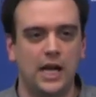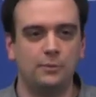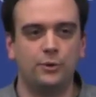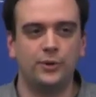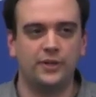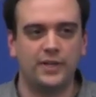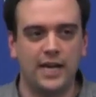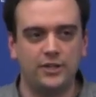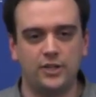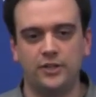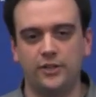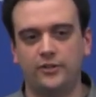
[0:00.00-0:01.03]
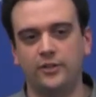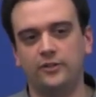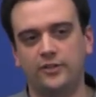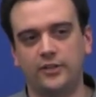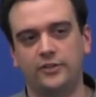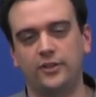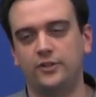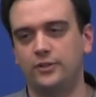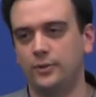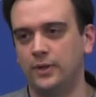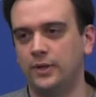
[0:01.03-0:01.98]
I'm going to attach a distance
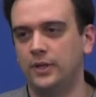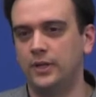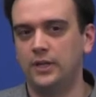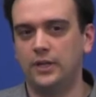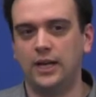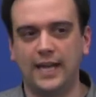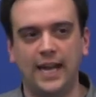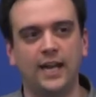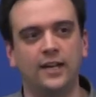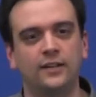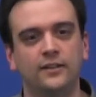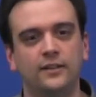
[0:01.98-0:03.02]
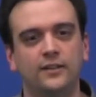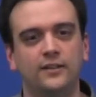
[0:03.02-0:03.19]
sensor to a cane.